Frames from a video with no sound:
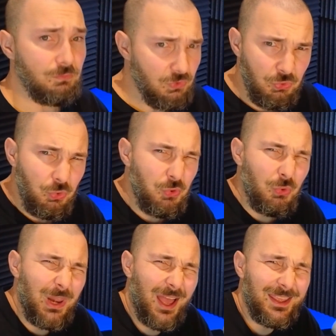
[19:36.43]
Do you
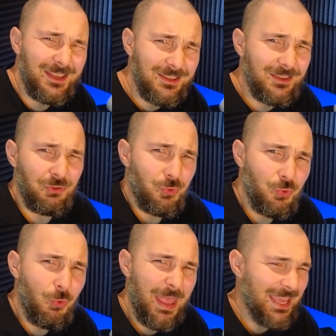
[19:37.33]
like it? Do
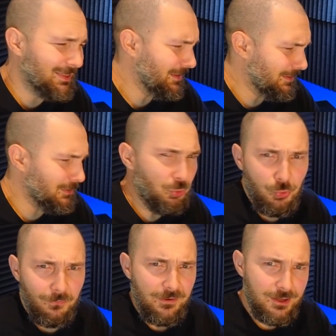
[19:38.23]
you hate it? Do you
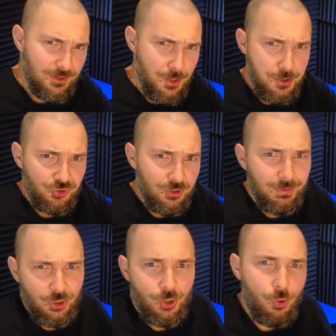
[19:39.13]
think this should be
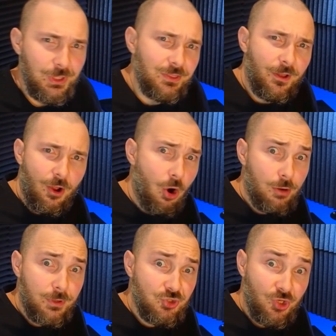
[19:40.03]
thrown in the
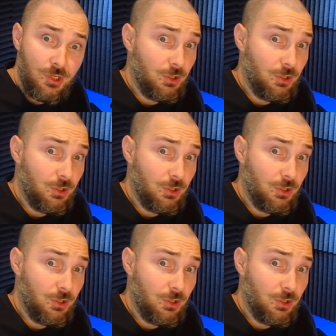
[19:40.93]
garbage?